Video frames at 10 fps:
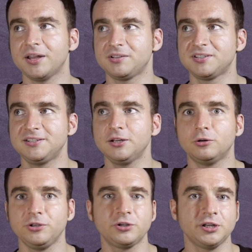but
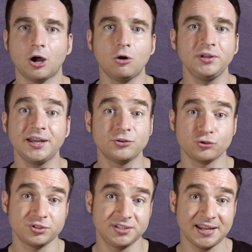still you can only
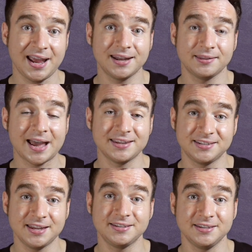understand
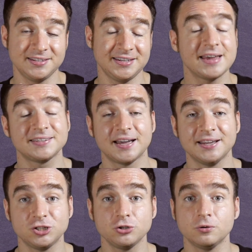that sentence, yes,
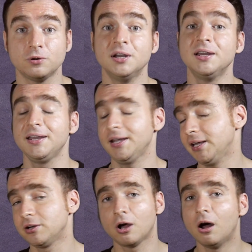I do,
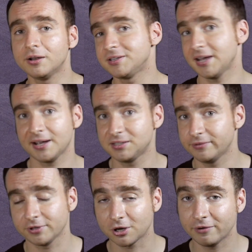in
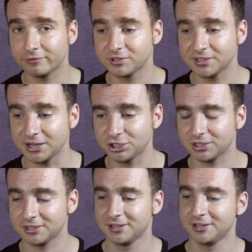context of the
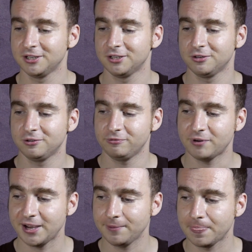conversation,
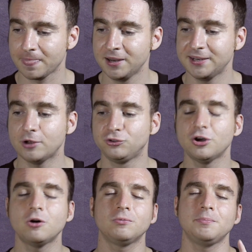right? Now
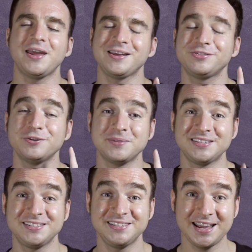don't make the
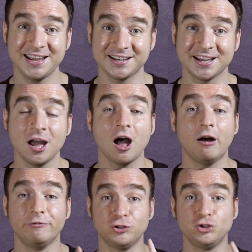mistake
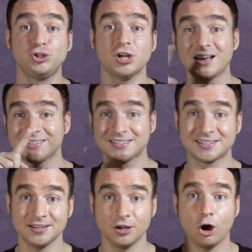of
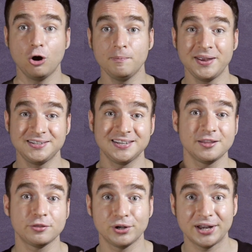just
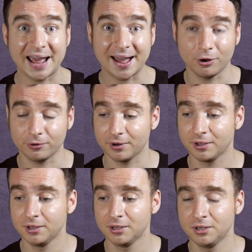omitting the
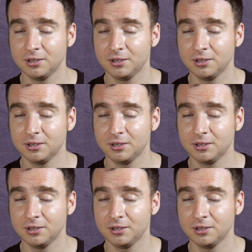noun,